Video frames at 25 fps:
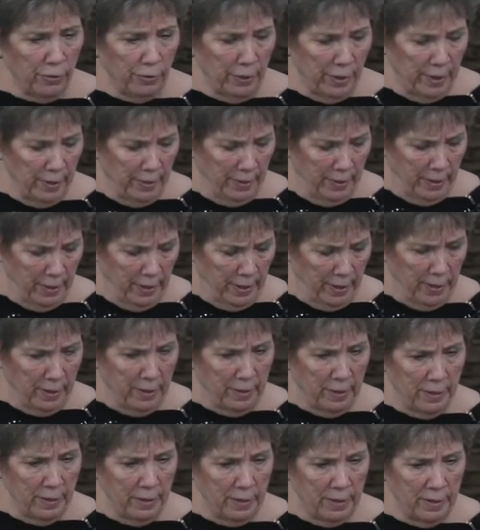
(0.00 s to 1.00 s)

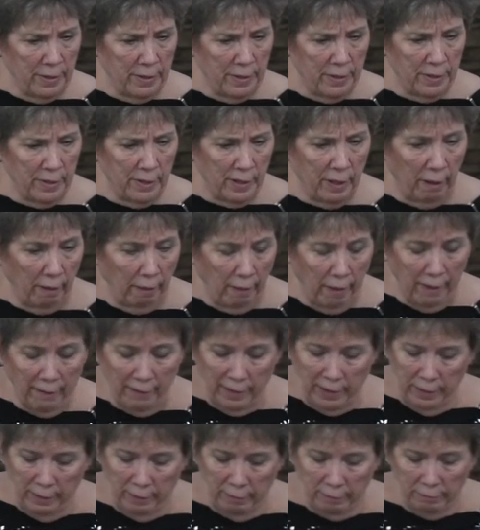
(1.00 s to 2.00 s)
Corinthians
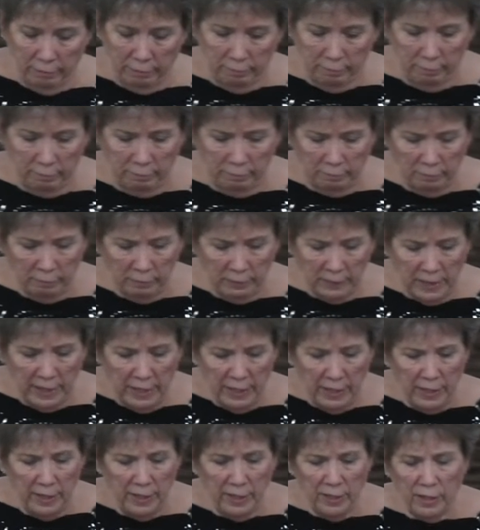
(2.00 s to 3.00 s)
11.
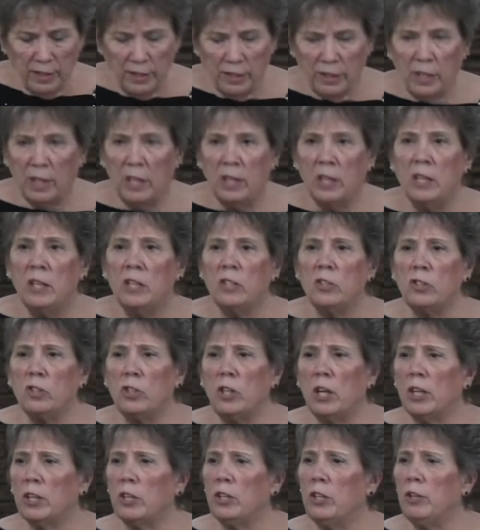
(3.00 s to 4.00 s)
He says,
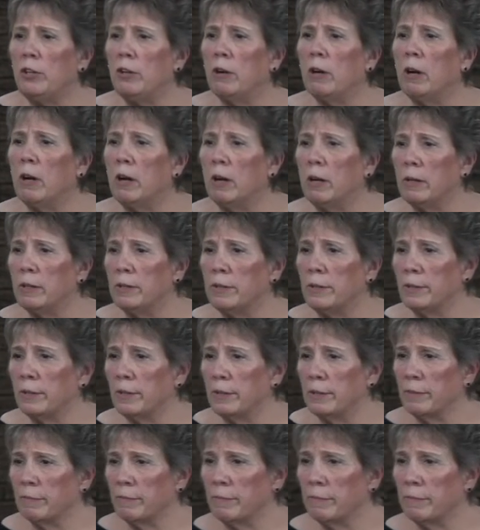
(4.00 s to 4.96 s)
check your hearts.